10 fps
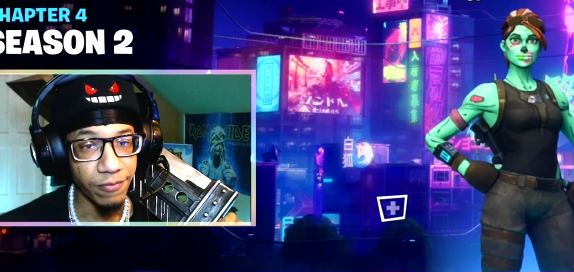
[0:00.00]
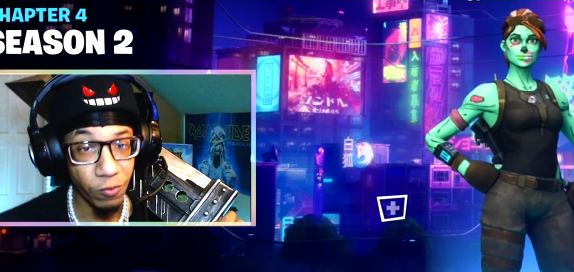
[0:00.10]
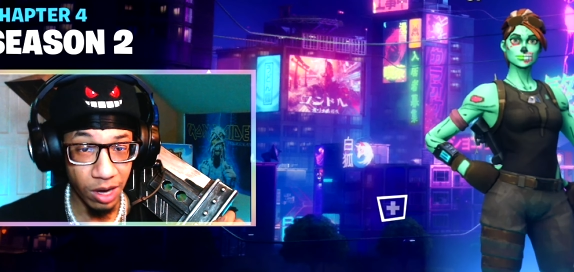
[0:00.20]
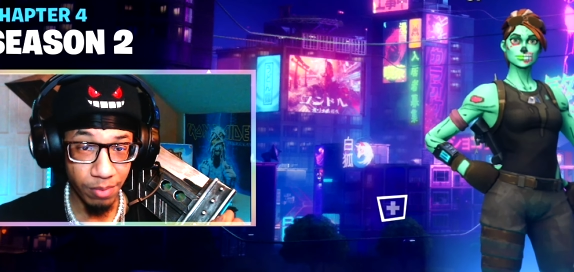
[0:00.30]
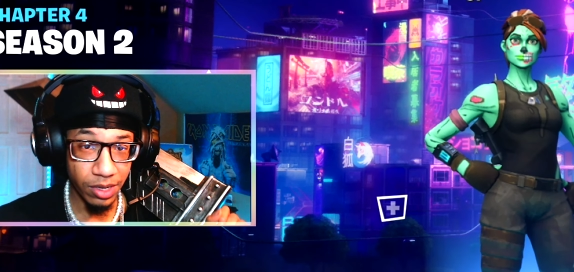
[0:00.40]
Speaker 1: If you
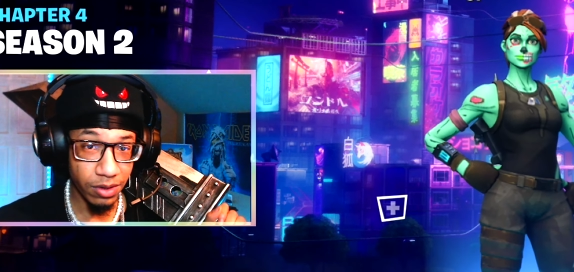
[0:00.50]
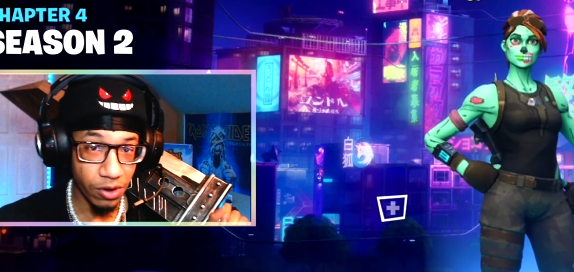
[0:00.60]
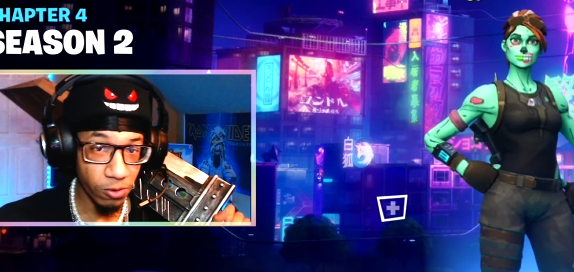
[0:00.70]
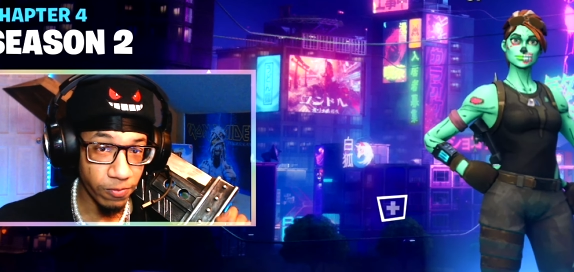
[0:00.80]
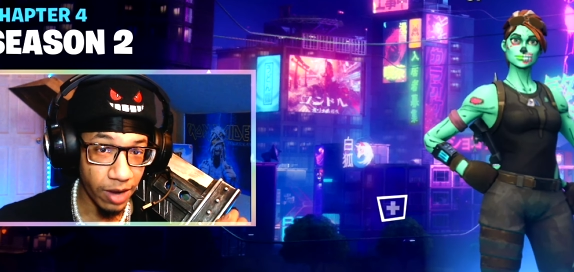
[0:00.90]
wanna be
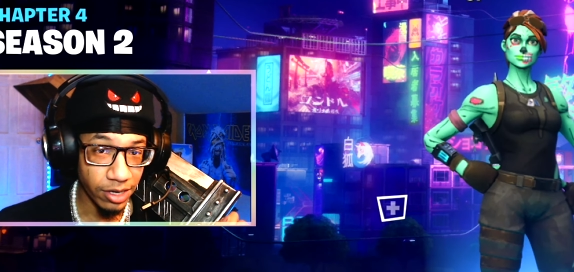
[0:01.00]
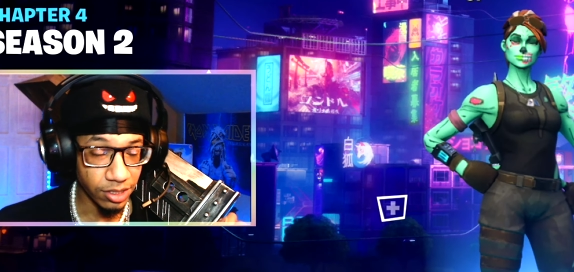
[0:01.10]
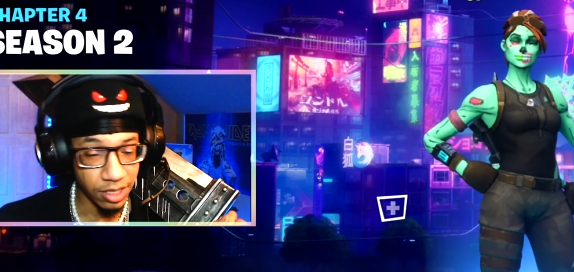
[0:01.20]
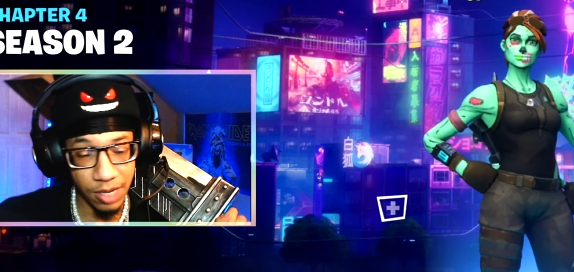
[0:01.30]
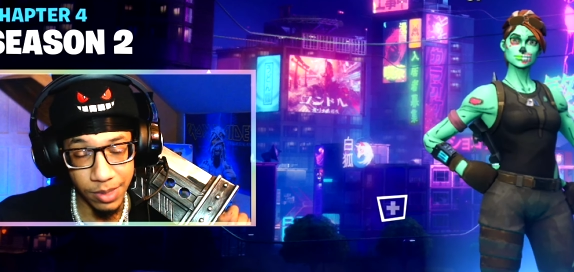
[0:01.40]
notified and
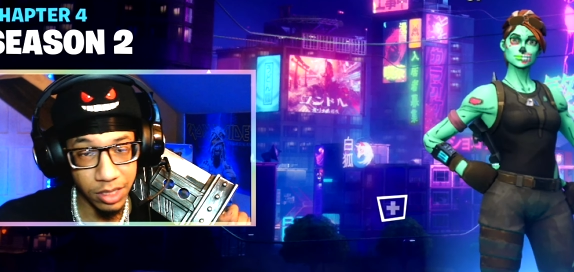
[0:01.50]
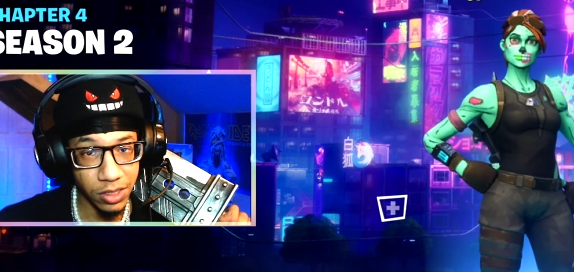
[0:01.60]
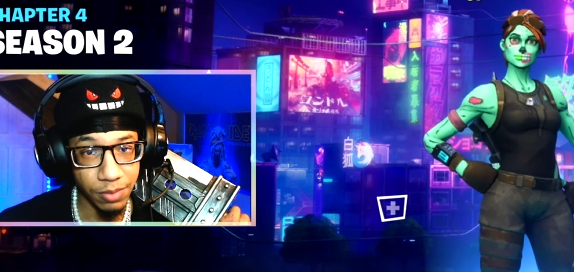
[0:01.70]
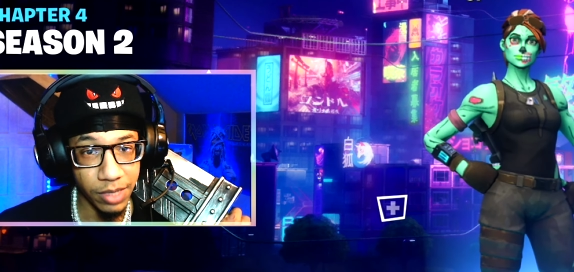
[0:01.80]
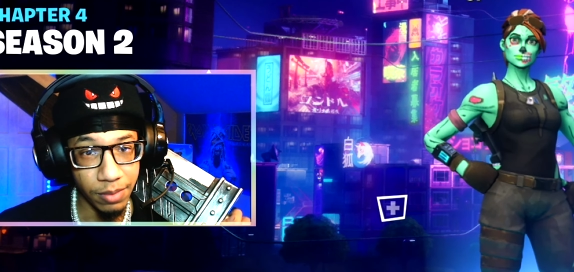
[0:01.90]
just keep in
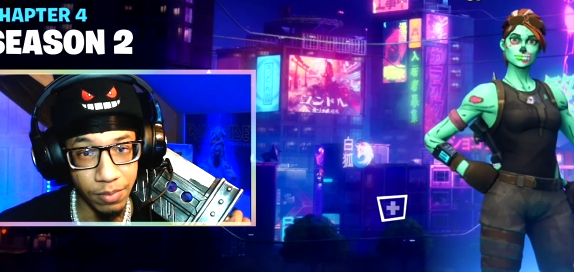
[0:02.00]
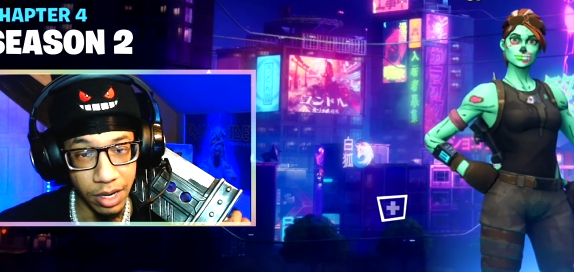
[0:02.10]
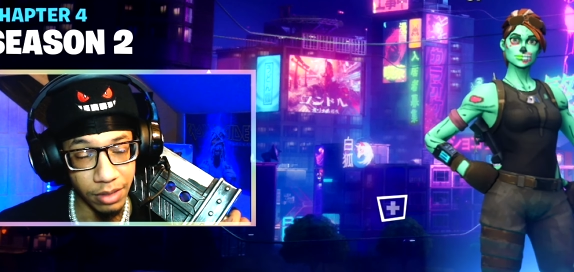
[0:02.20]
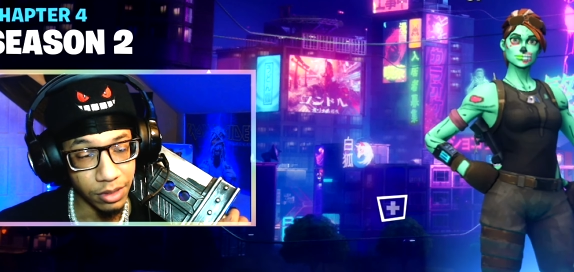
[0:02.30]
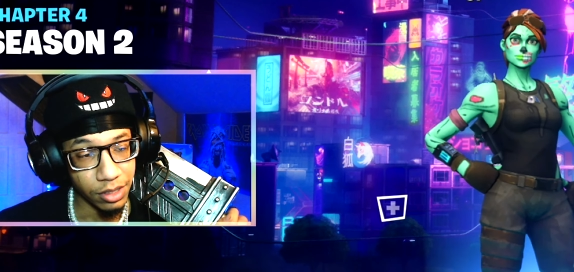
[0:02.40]
touch with me
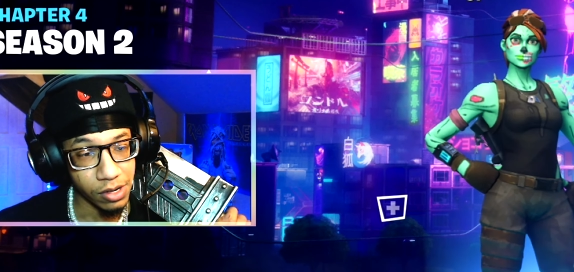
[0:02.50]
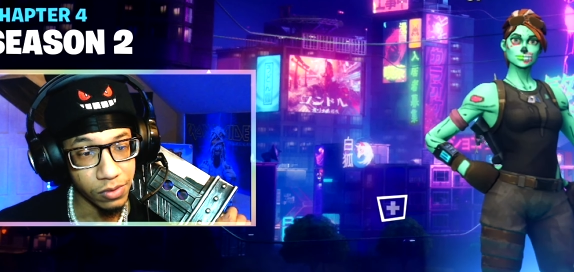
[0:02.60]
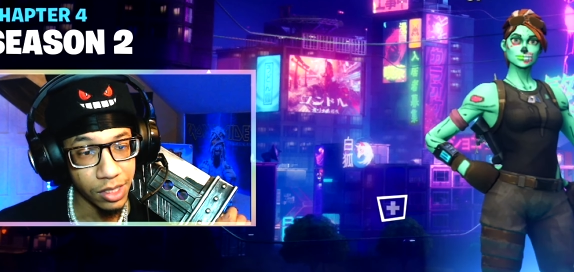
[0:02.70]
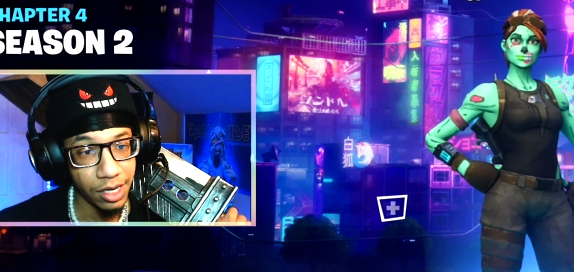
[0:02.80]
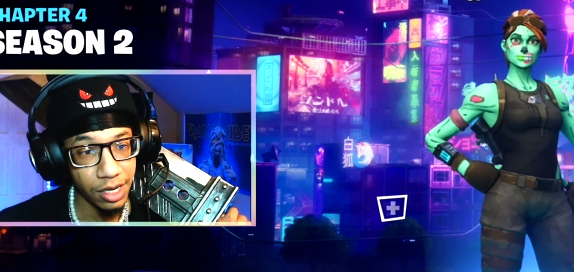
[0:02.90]
and, you know,
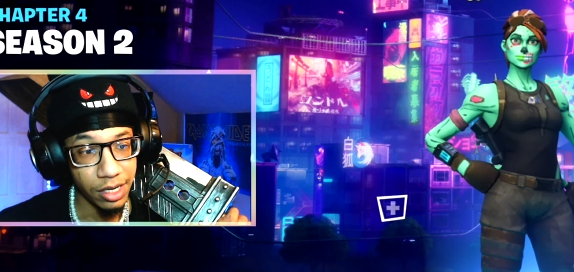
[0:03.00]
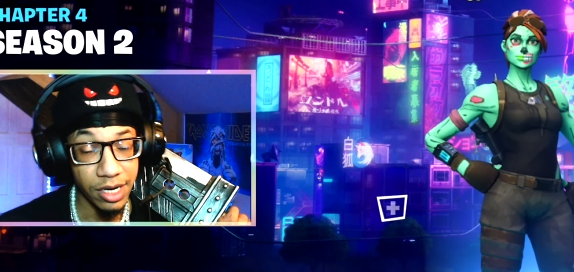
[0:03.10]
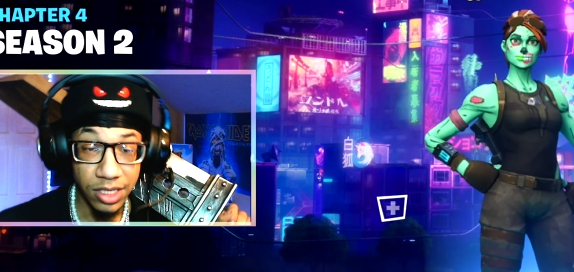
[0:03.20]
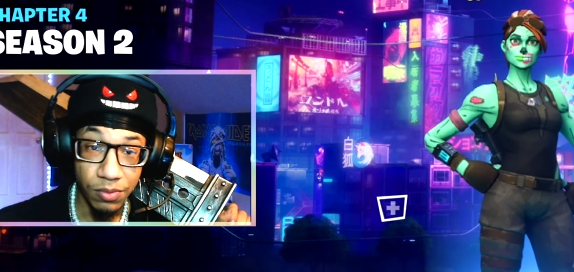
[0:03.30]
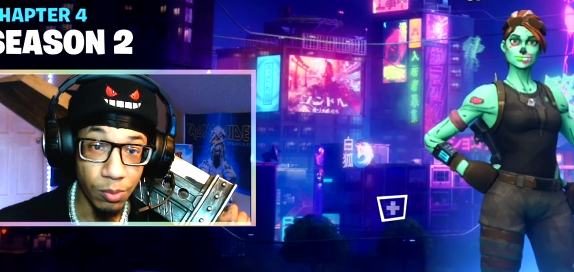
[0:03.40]

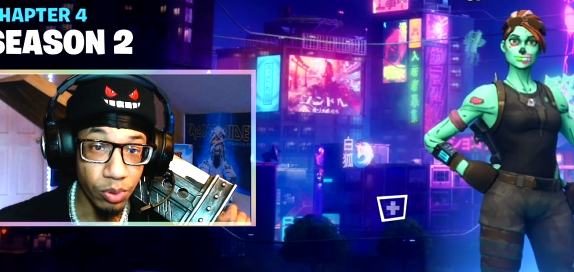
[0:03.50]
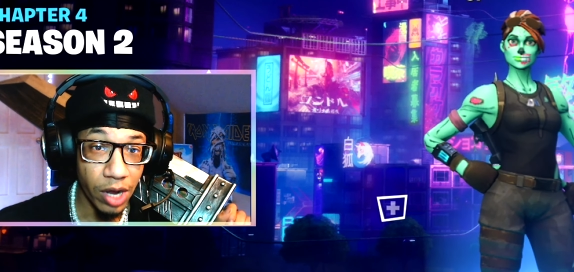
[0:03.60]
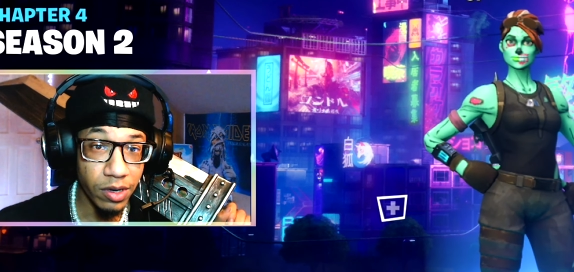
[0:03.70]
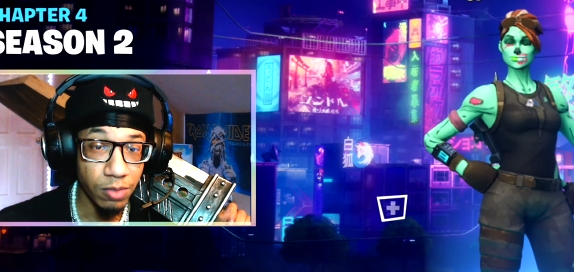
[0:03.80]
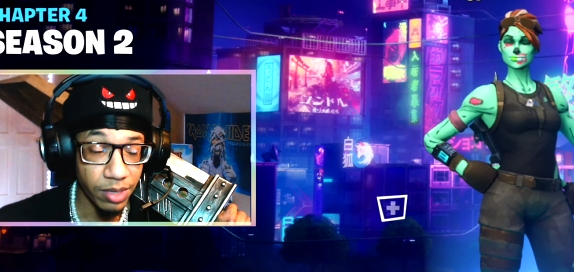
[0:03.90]
need someone to
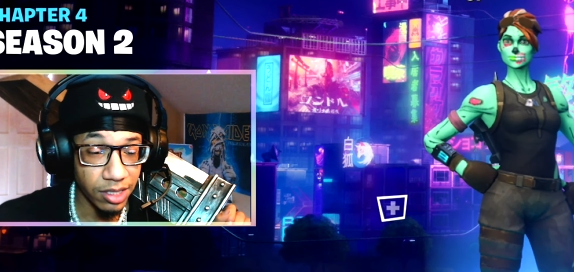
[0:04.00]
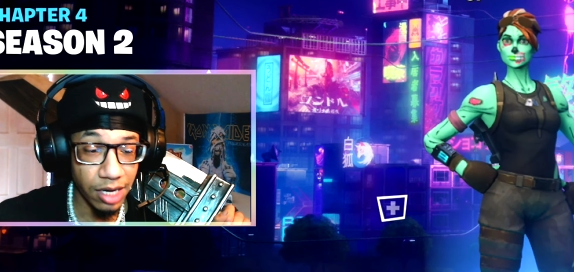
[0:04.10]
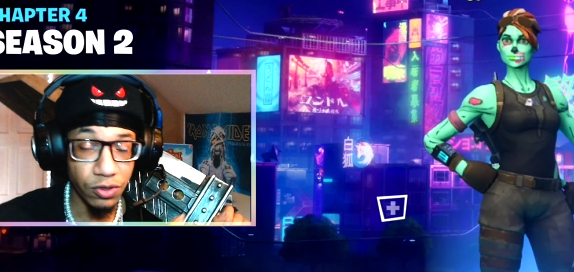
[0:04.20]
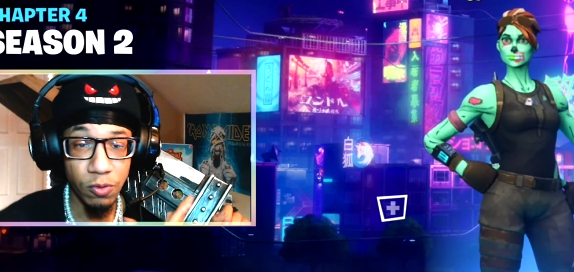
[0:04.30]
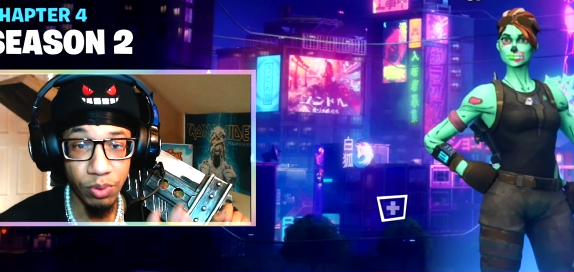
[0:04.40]
play with, because
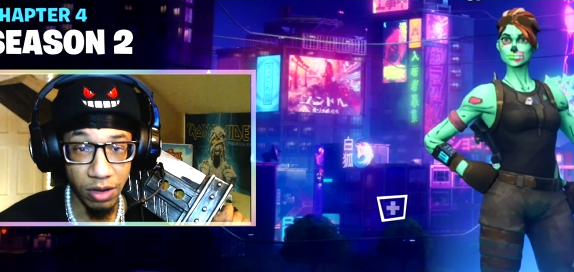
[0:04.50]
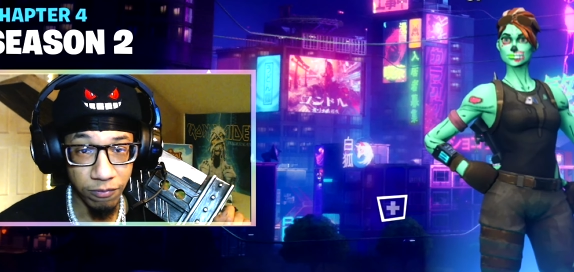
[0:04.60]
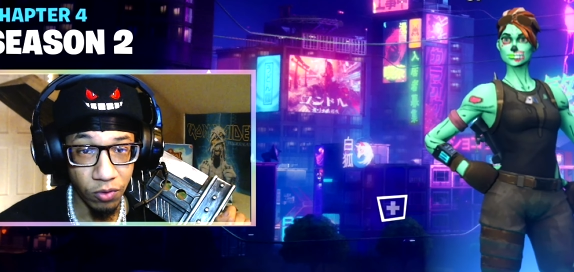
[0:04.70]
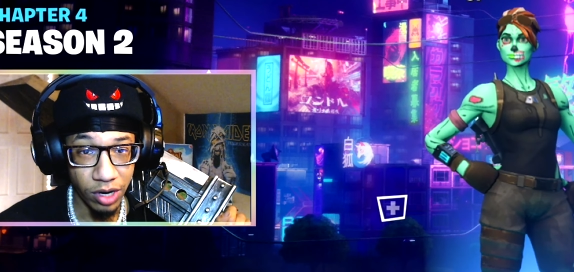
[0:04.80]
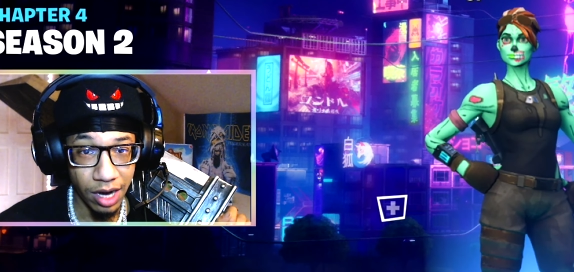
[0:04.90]
I do play
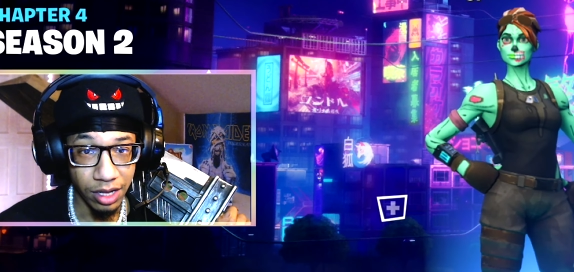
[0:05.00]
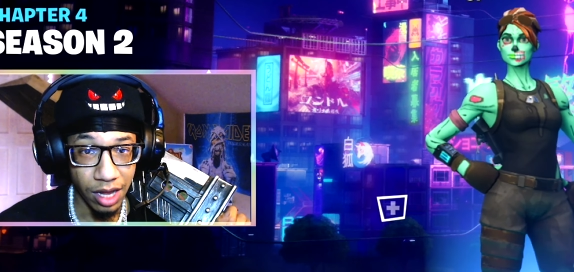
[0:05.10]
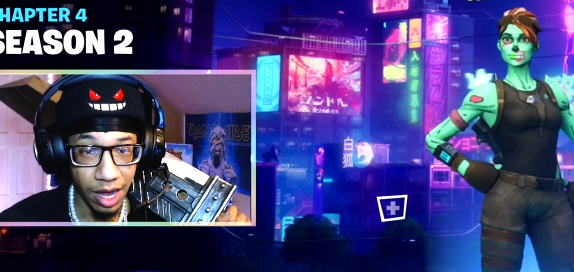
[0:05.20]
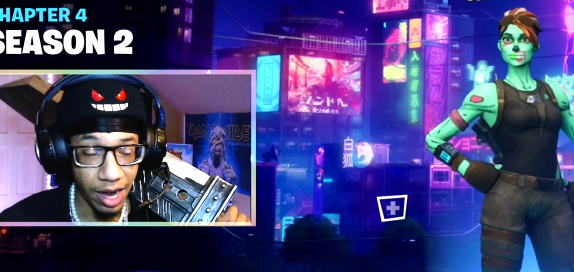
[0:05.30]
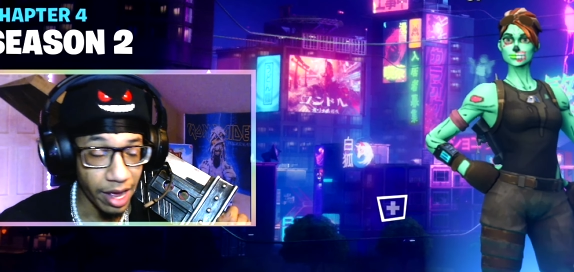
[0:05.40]
Fortnite a
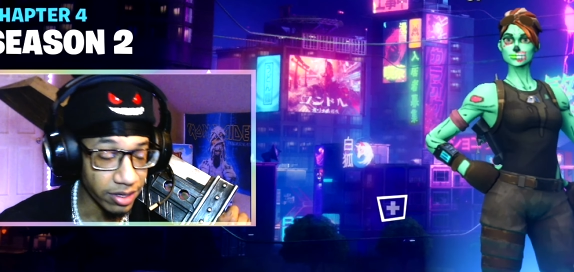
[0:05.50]
lot.